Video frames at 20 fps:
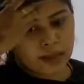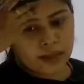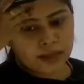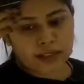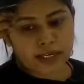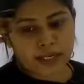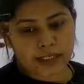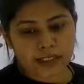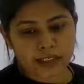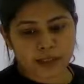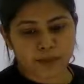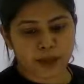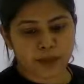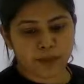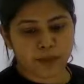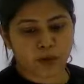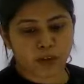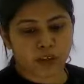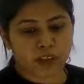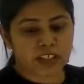That is my
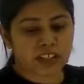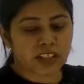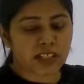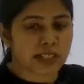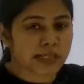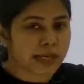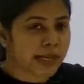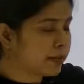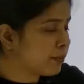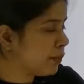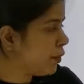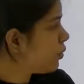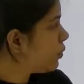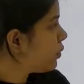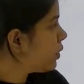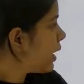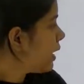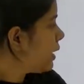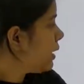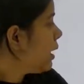model. Just let me know,
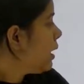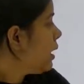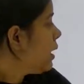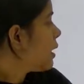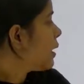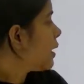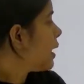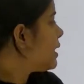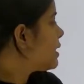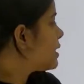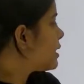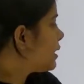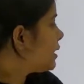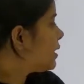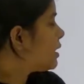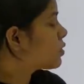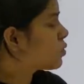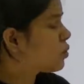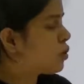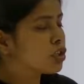right? Guys, in
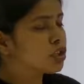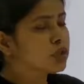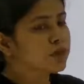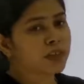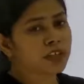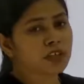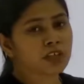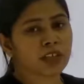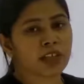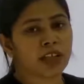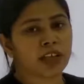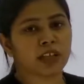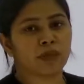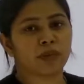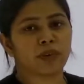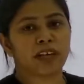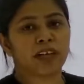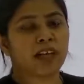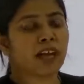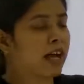this cost function,
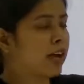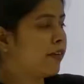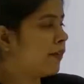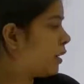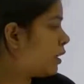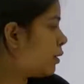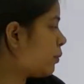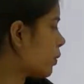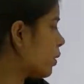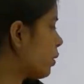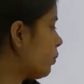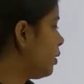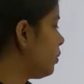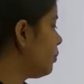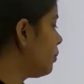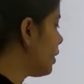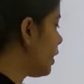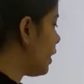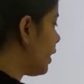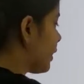anybody have any problem?
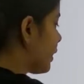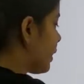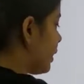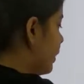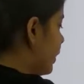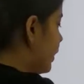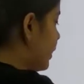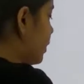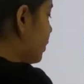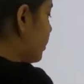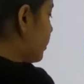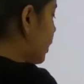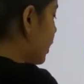I can write down